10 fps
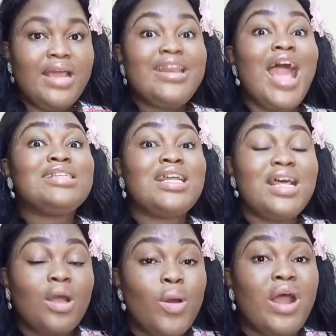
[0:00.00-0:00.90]
There is
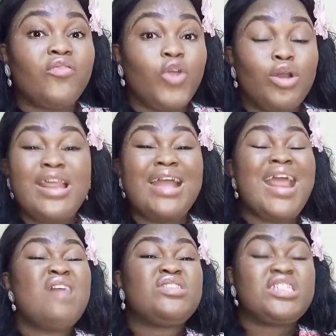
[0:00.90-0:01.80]
another one I've done. They
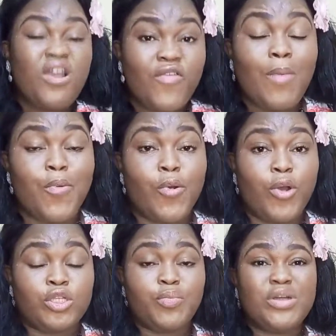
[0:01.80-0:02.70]
have several
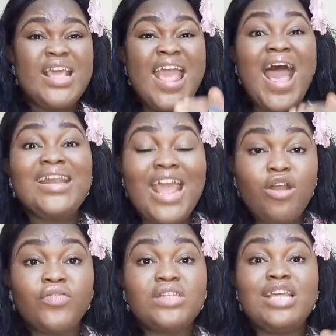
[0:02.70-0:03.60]
products. But at the end
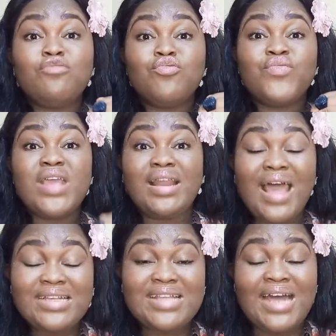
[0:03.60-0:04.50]
of the day, you
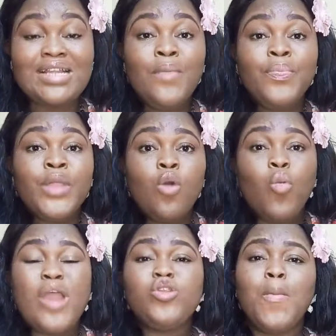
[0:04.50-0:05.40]
realize that
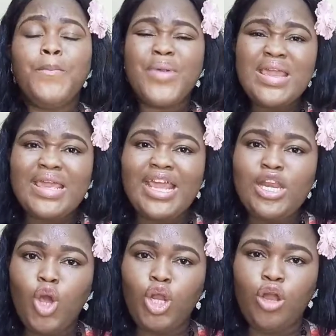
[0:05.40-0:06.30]
when you bring in
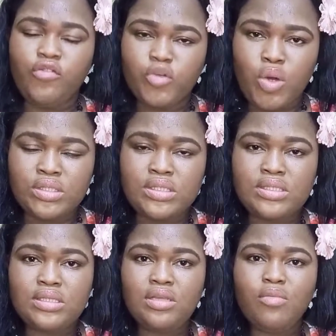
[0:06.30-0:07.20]
your loved
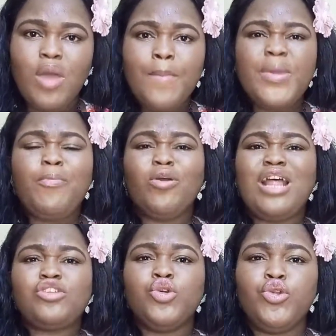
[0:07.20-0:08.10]
ones, people
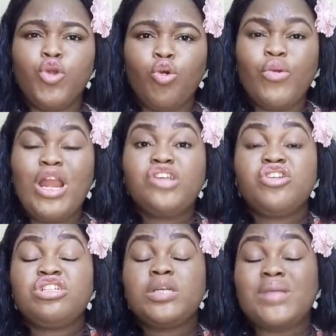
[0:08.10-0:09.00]
that you know,
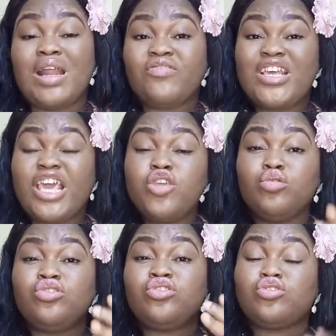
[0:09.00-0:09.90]
relationships that have taken
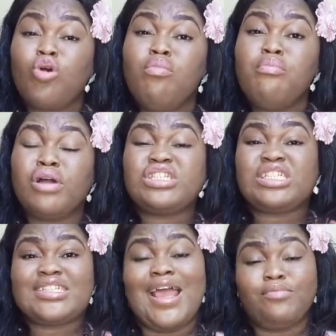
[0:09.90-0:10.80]
you so
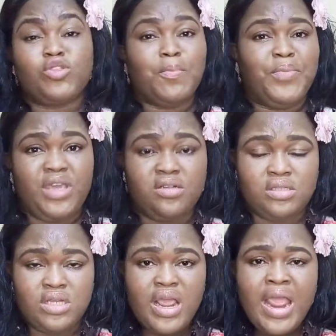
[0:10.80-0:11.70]
much time to
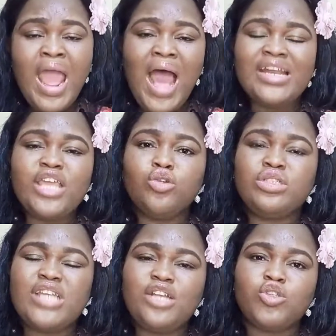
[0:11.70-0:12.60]
build, and then you
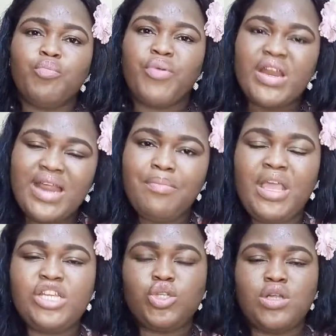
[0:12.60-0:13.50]
tend to bring them
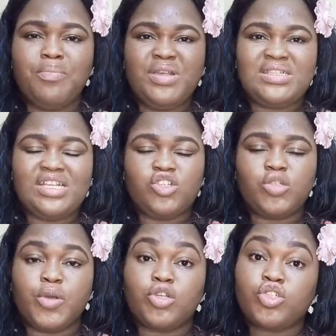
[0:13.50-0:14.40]
into the business
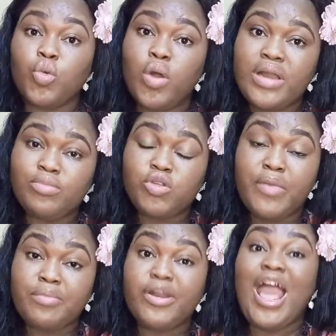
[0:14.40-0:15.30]
just because you want them to
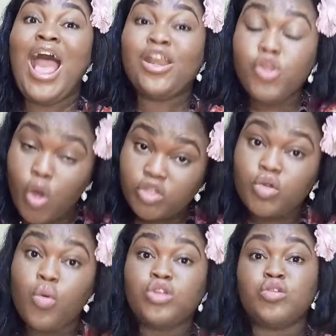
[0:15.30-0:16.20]
make money and you
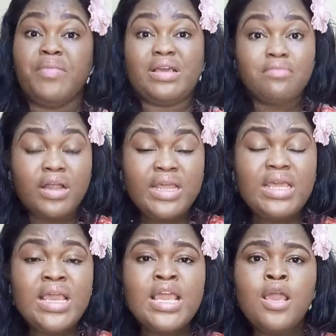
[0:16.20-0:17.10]
also want to make
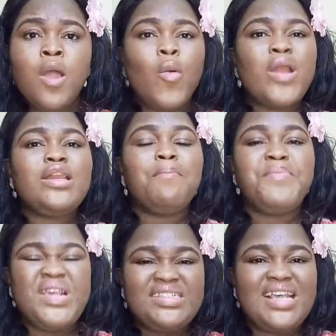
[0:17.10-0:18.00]
money. When the
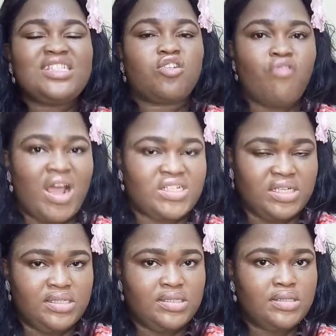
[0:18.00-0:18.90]
business
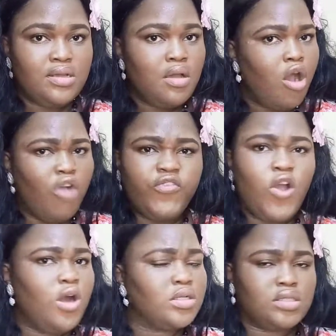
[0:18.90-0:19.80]
crashes, of
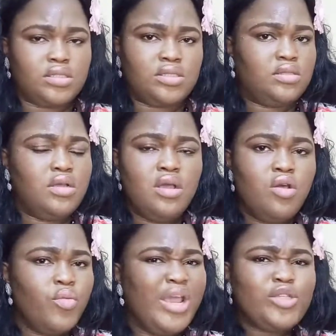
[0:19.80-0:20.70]
course,
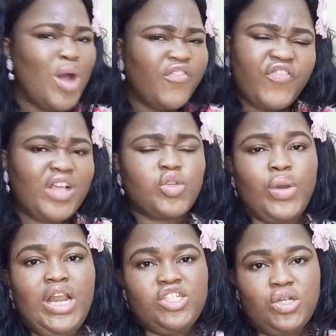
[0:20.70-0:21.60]
it will affect
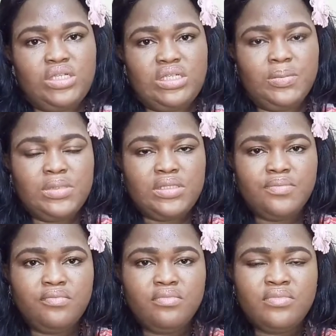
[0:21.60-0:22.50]
relationships.
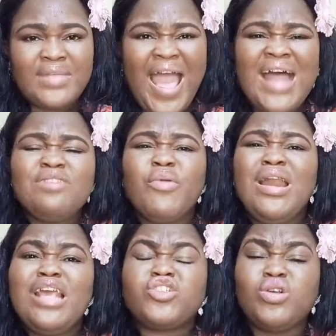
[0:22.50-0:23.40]
And
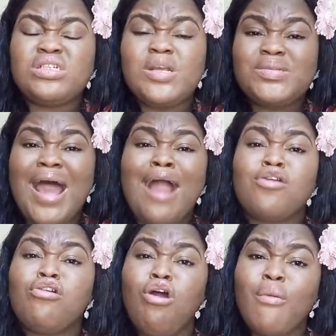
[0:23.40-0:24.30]
relationships are
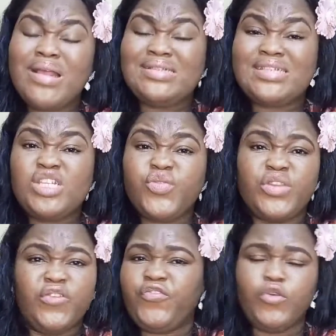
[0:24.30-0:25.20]
currencies for
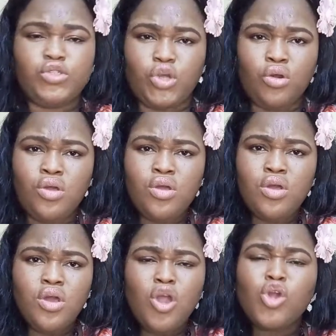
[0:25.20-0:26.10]
the future.
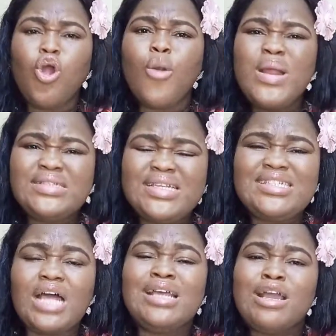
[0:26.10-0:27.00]
Currencies